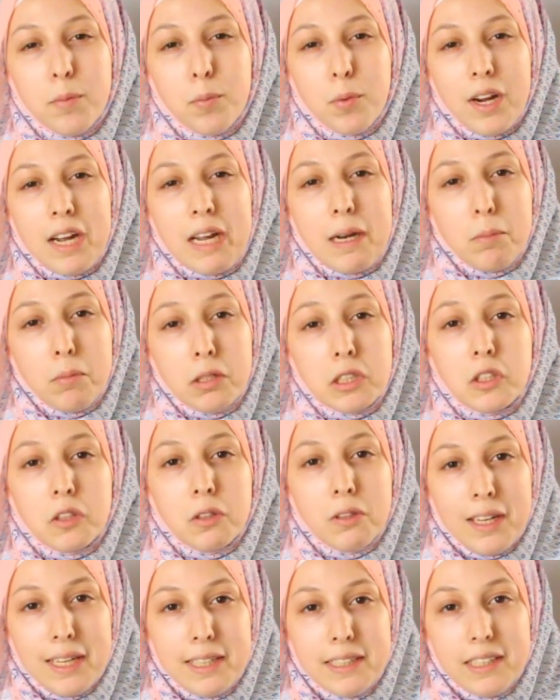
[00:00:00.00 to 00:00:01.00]
the brain
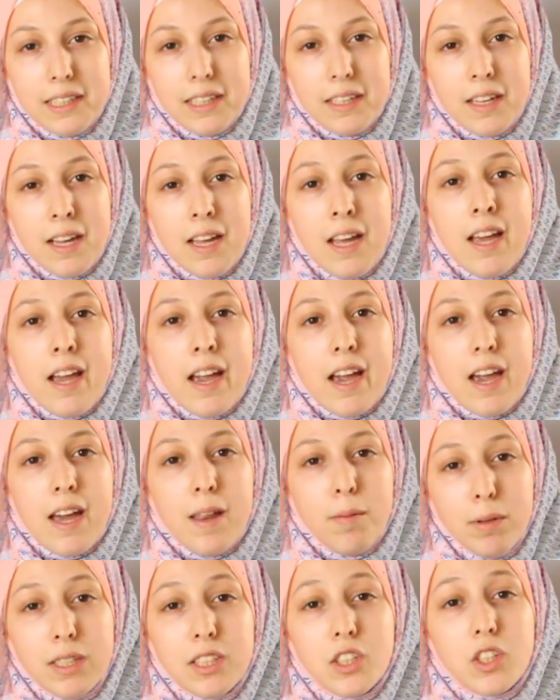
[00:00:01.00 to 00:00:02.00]
Mr. Lazy.
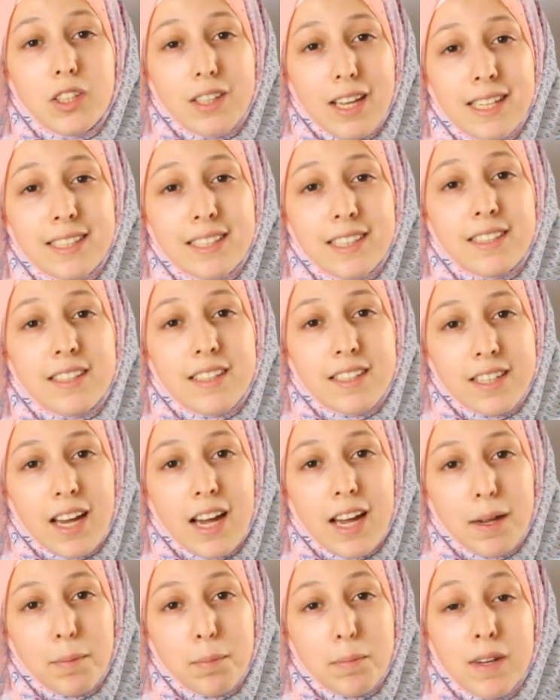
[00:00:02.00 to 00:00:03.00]
And Mr. Lazy is the
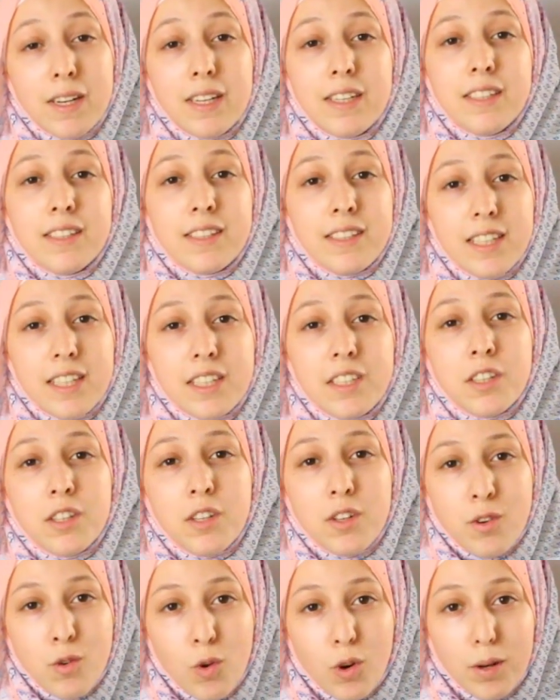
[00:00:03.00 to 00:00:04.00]
type to stick to
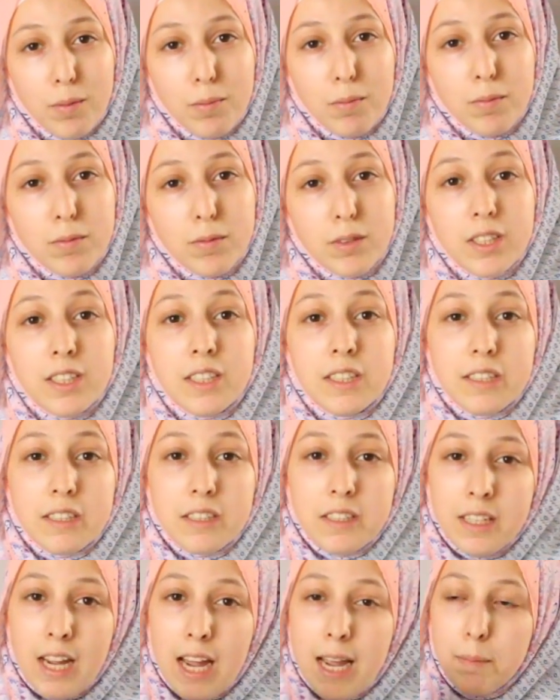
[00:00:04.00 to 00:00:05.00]
the norm. Is
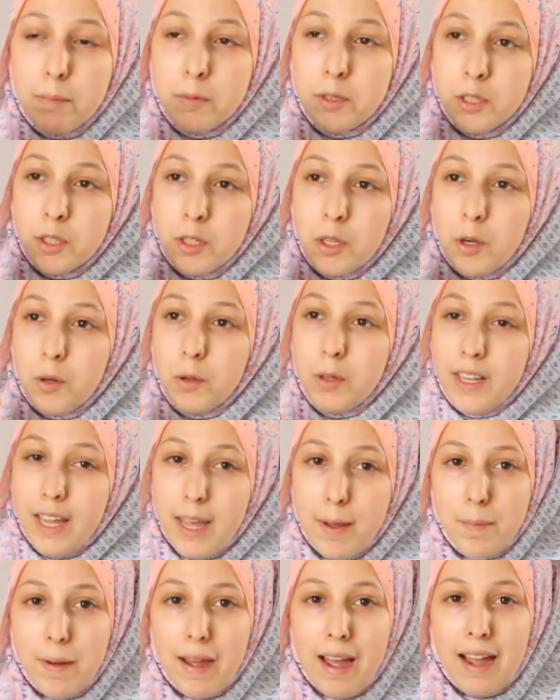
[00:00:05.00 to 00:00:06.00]
the type to,
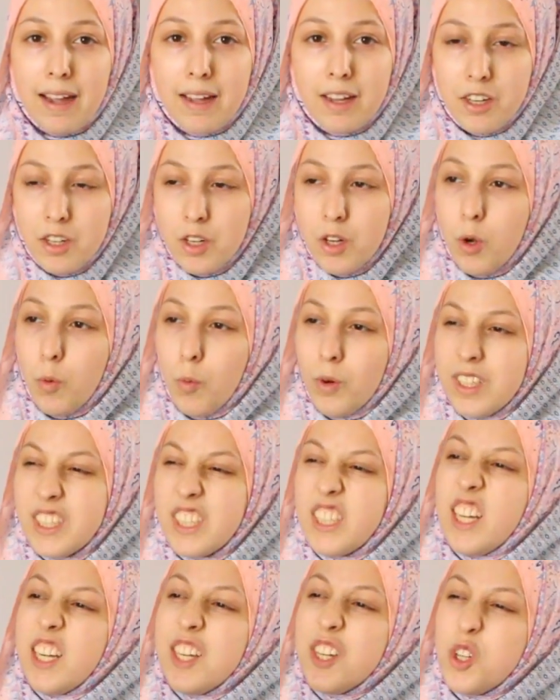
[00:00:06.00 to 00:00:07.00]
lay back and, we're
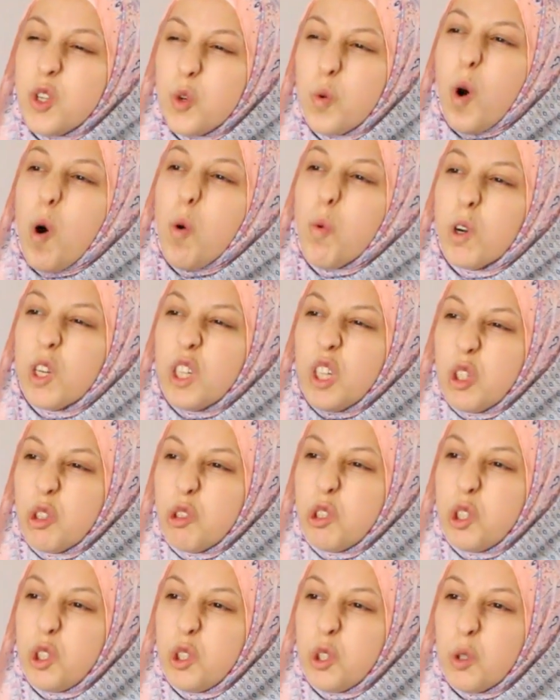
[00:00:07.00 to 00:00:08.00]
just gonna do what we're
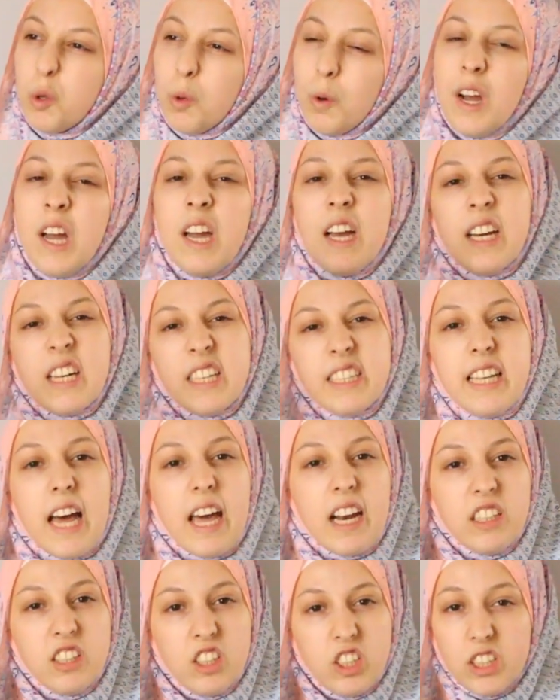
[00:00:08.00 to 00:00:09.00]
used to, because
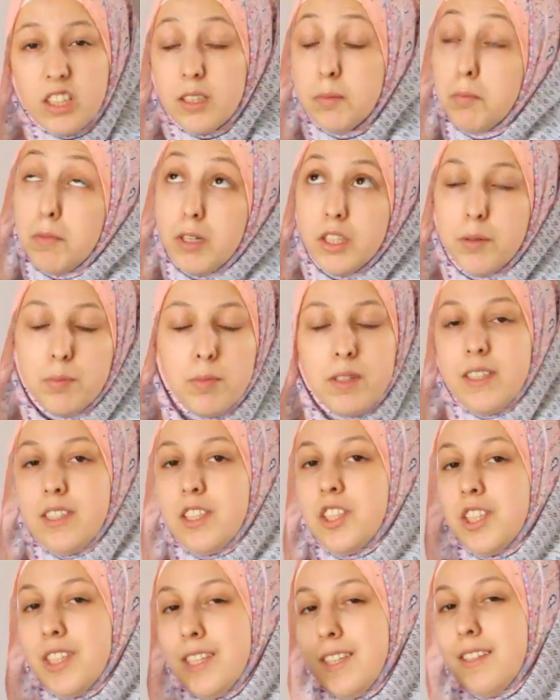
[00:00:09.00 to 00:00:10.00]
that is just much,
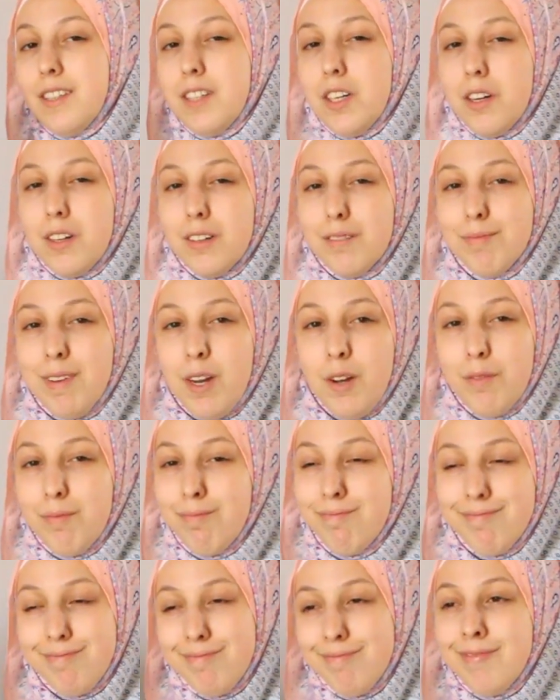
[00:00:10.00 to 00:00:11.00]
much easier and
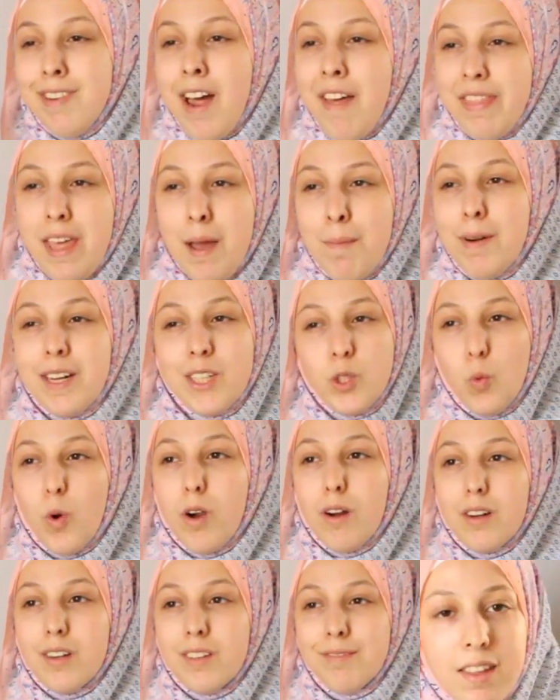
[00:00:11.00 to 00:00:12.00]
not that much
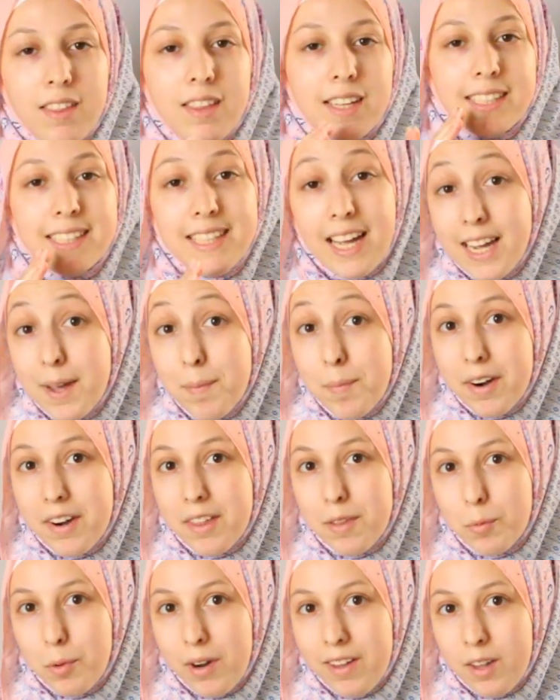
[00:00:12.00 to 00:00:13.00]
work. The second part
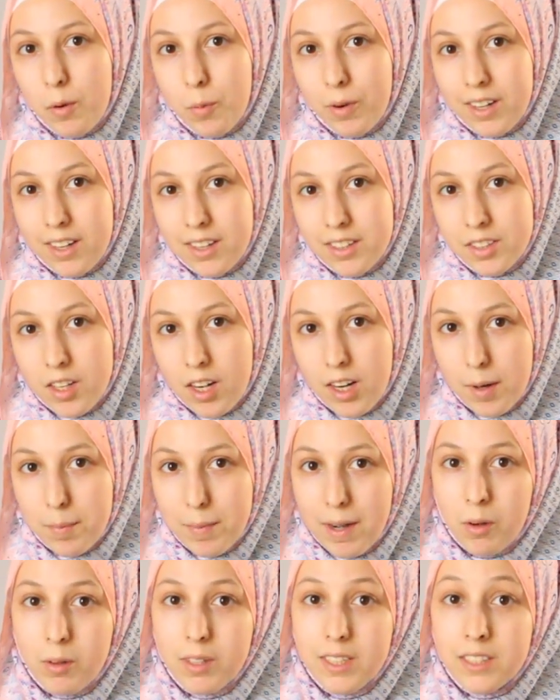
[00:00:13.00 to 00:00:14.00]
of the brain that we're going to talk
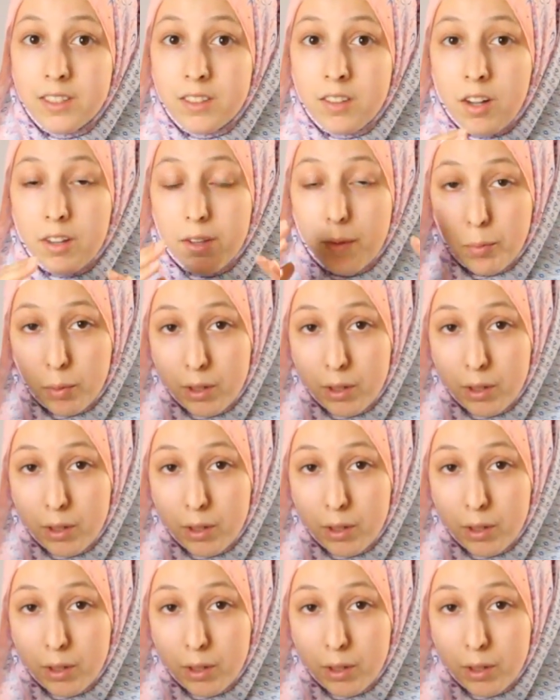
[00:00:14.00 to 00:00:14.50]
about is called the